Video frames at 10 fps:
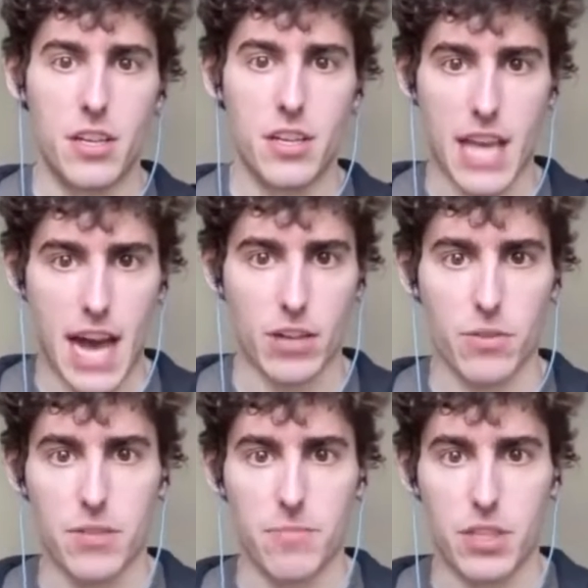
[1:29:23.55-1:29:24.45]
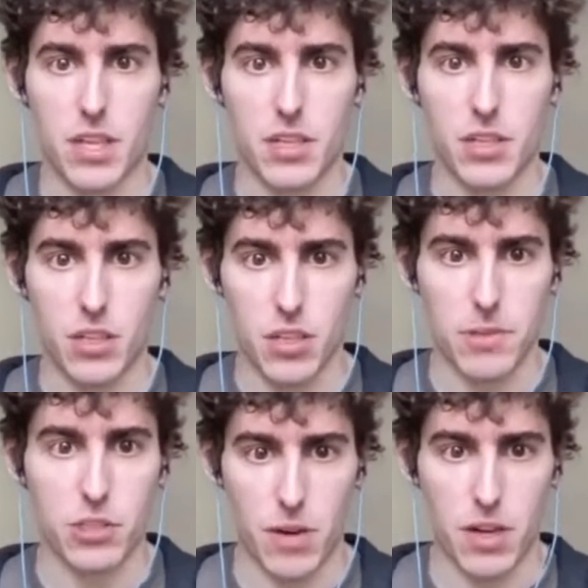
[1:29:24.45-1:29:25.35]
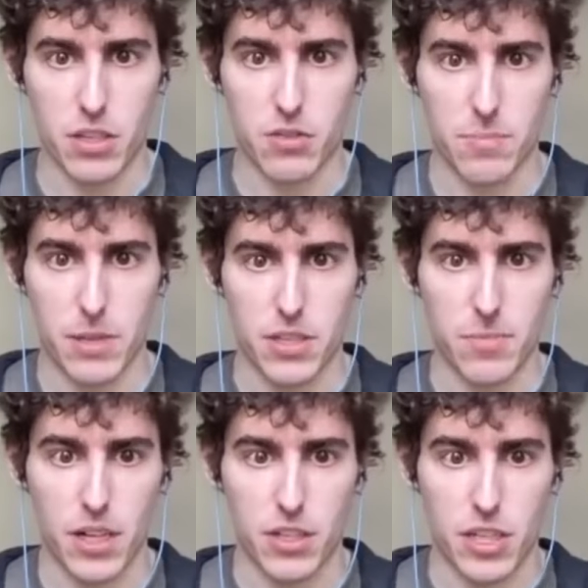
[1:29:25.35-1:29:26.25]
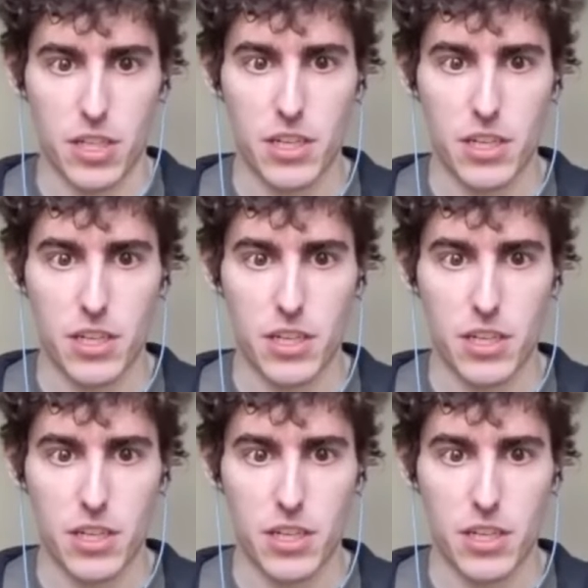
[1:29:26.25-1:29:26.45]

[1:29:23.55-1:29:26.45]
the algorithms that humans run to use epistemology.